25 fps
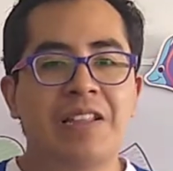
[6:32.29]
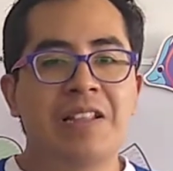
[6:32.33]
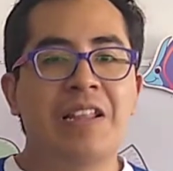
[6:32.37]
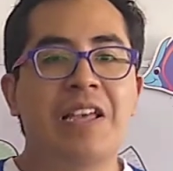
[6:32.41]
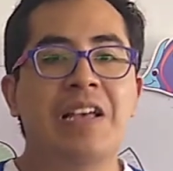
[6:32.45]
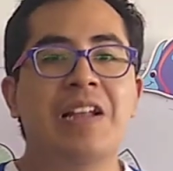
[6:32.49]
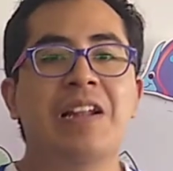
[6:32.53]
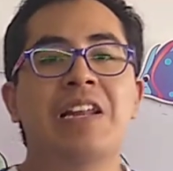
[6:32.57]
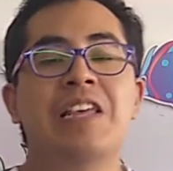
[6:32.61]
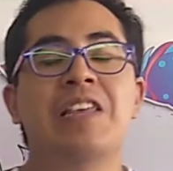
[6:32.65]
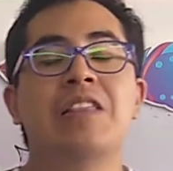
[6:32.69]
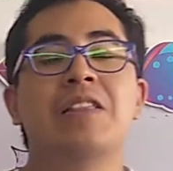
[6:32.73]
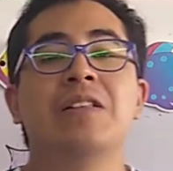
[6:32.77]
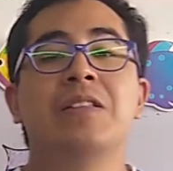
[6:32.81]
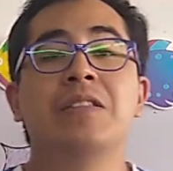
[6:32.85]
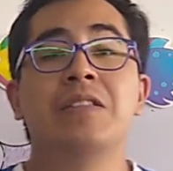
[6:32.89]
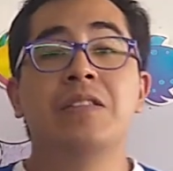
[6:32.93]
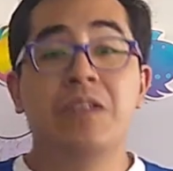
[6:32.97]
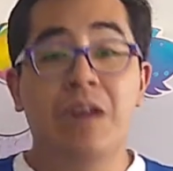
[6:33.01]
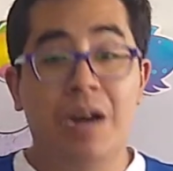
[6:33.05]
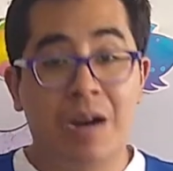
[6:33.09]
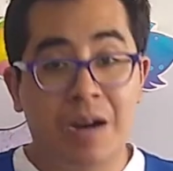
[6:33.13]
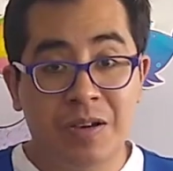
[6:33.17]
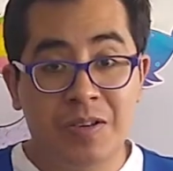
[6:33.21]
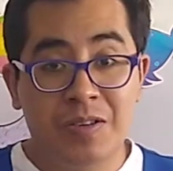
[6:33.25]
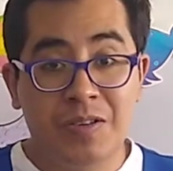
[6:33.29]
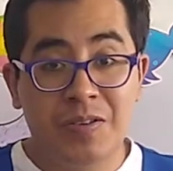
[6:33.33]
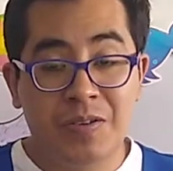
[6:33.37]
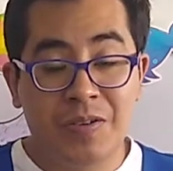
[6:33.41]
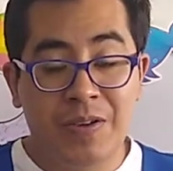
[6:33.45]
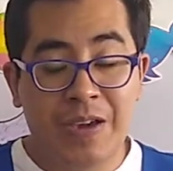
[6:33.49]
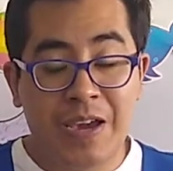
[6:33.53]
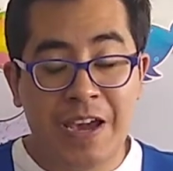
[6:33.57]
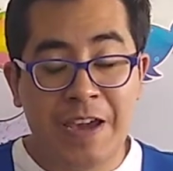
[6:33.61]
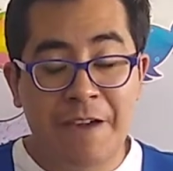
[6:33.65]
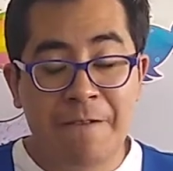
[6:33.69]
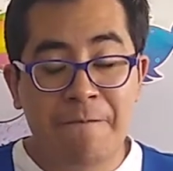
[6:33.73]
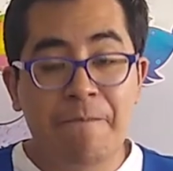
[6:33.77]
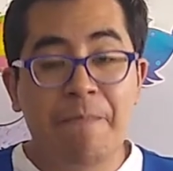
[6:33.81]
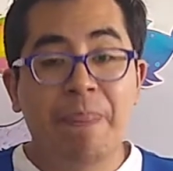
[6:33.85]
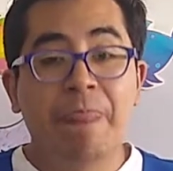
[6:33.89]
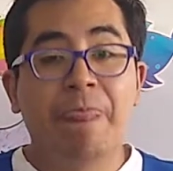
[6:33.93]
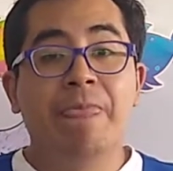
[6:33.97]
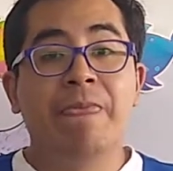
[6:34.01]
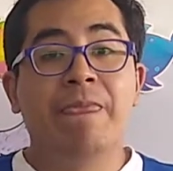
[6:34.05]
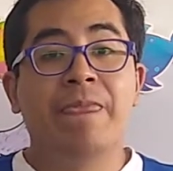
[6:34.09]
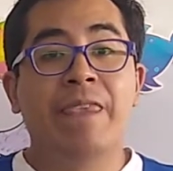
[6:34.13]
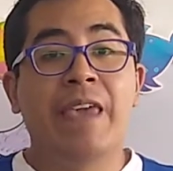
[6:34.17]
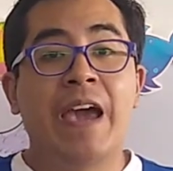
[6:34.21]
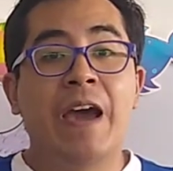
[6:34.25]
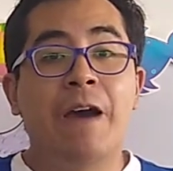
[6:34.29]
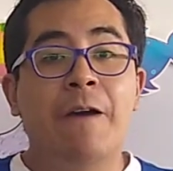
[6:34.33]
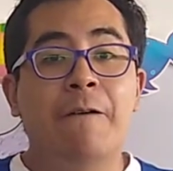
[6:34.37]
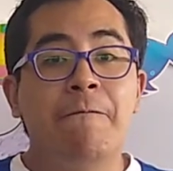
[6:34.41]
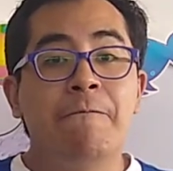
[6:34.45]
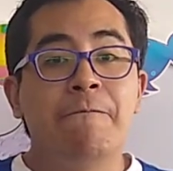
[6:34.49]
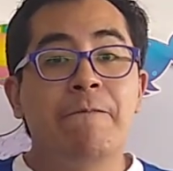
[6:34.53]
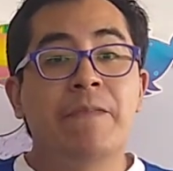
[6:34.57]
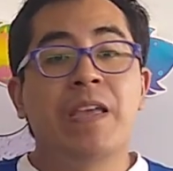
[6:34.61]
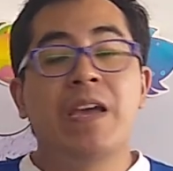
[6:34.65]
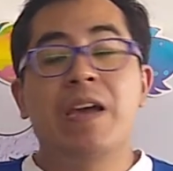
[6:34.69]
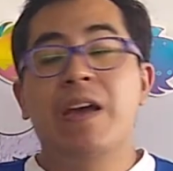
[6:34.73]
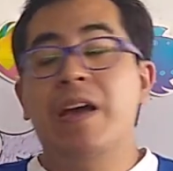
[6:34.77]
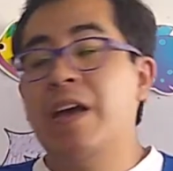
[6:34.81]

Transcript: the little dogs, okay? Now,